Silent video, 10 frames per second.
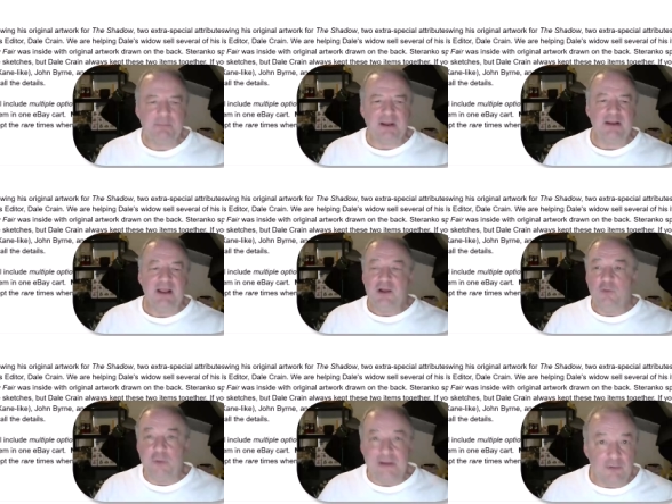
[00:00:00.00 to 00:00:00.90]
But
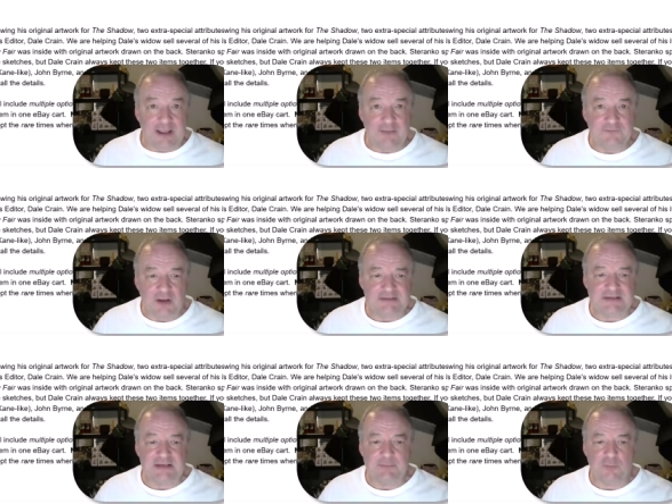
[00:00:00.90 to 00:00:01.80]
we don't have dogs
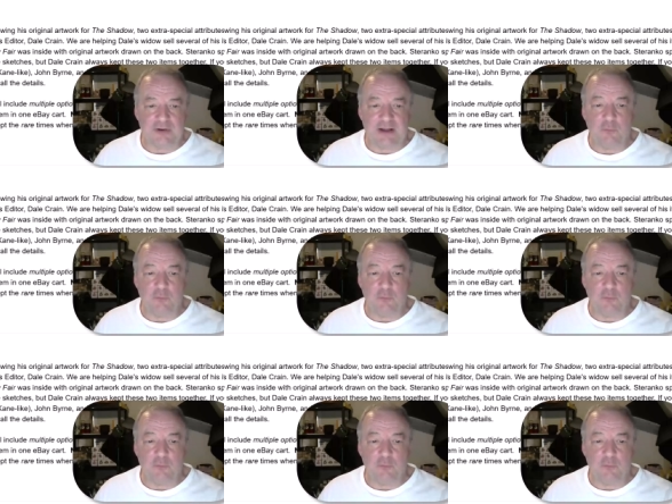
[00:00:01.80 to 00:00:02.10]
anymore now.